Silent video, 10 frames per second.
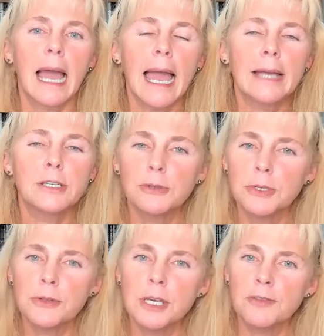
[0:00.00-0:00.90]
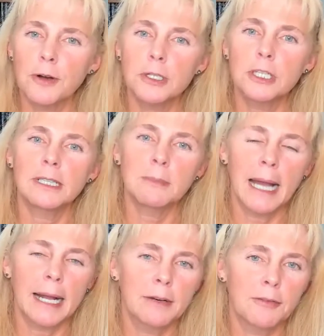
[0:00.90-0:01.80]
As you do this virtually
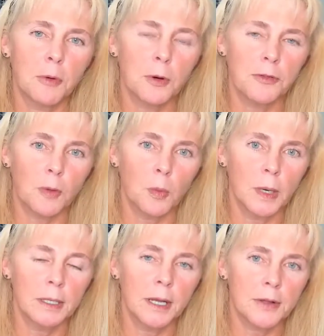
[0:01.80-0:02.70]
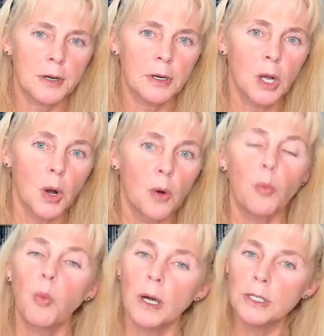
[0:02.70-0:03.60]
back and forth for one another,
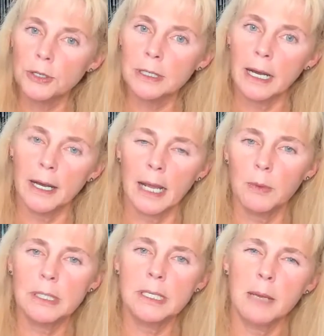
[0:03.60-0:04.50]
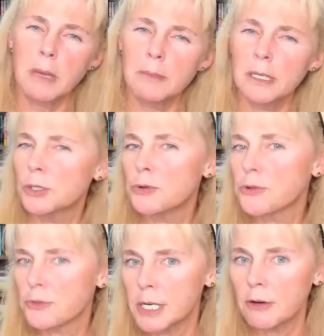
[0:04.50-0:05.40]
once you're done, I would say maybe do
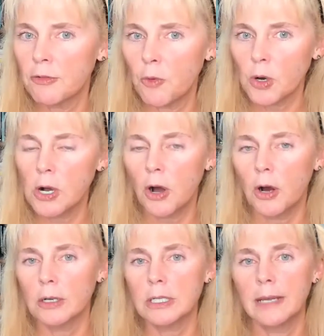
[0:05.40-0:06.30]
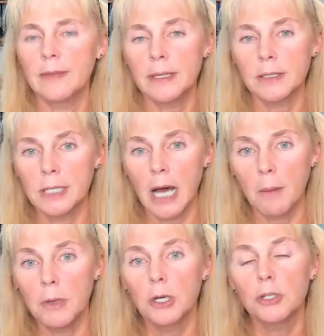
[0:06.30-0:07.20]
3 or 4 cards and then
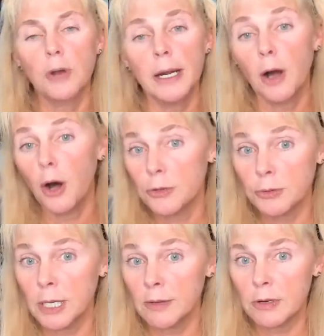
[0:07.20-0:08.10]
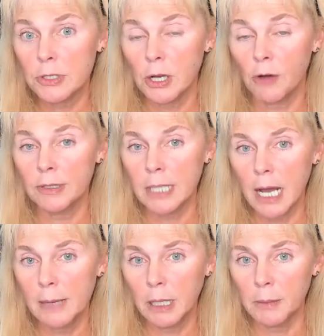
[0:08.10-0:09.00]
stop. Try to also give yourself a
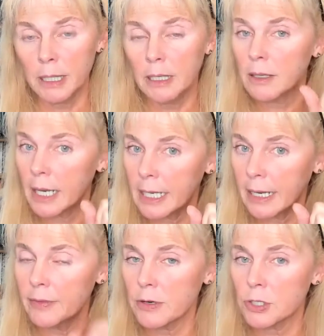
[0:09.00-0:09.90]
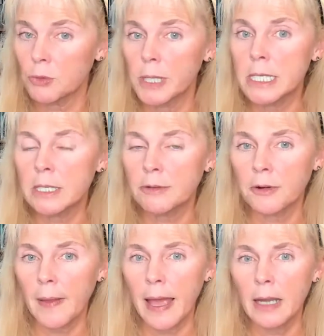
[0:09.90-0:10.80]
time limit. Again, there's a reason
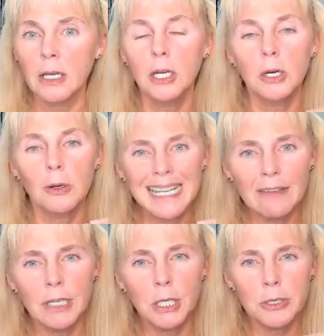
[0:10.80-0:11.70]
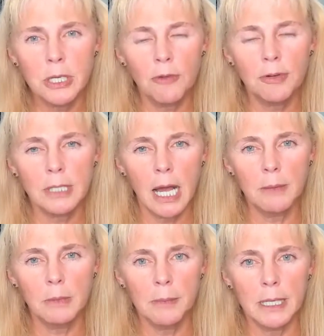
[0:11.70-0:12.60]
for that. Giving yourself a
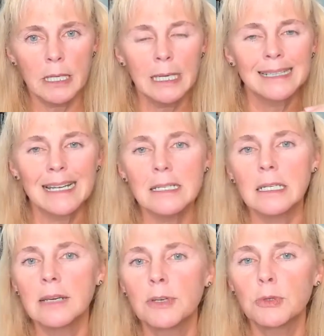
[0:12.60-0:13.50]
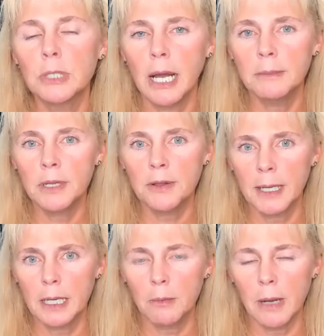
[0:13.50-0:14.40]
time limit doesn't give you time to
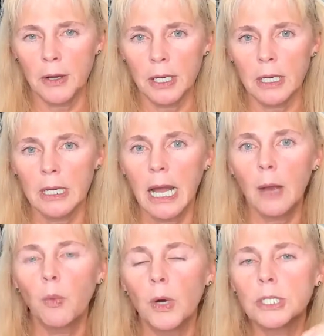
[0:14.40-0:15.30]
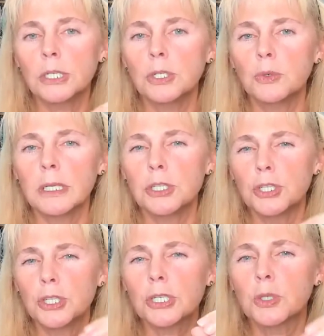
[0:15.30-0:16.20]
think about it. I want you to do it
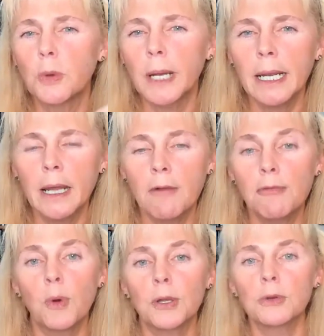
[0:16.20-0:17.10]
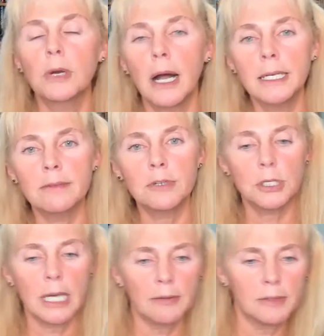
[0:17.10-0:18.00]
just quick enough where you kind of
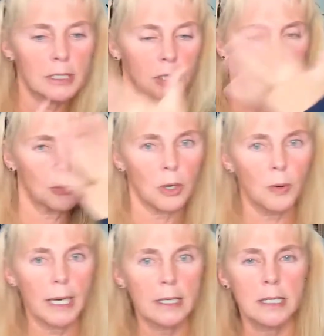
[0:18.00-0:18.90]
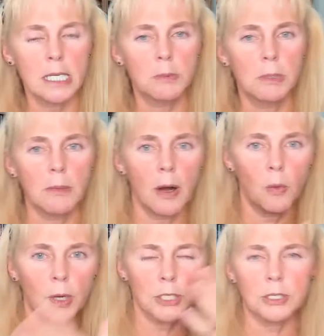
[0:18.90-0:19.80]
just have to do a quick assessment about
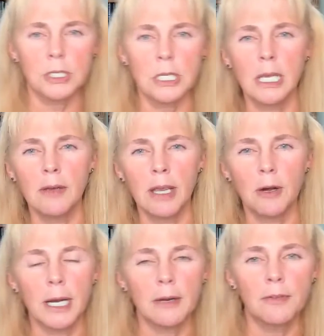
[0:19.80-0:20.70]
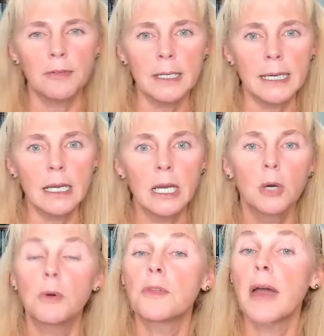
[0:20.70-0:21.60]
what you're seeing, hearing, and feeling
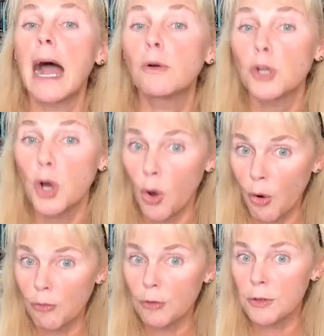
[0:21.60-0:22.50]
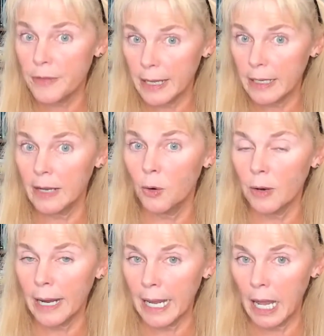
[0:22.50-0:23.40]
without overthinking
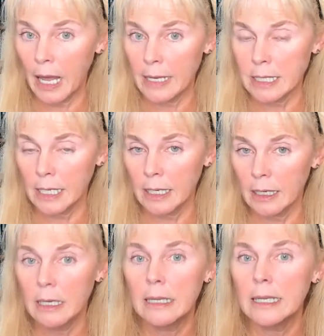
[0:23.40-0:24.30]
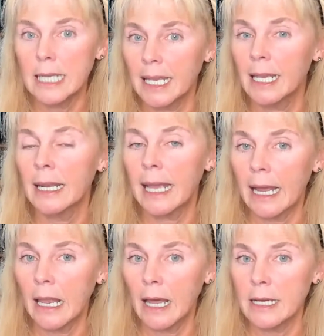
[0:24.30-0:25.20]
or analyzing it. Thinking and
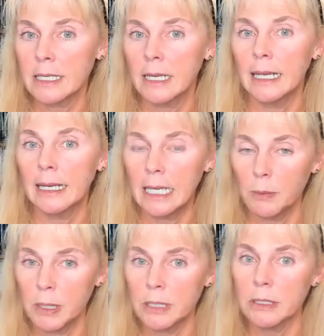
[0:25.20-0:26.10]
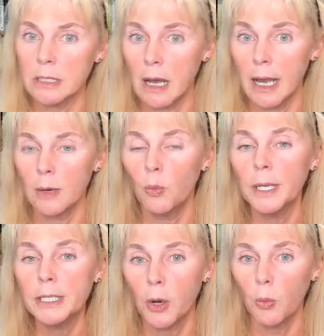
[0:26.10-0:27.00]
analyzing inhibits psi.
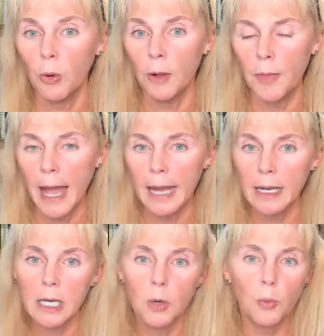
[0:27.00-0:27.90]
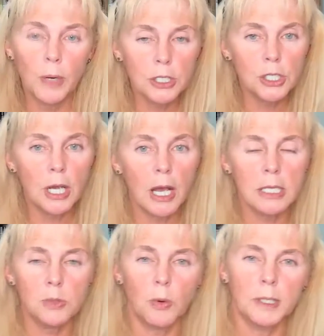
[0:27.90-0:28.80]
We don't want that. We
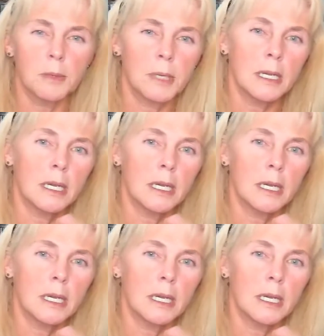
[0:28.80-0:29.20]
just want to be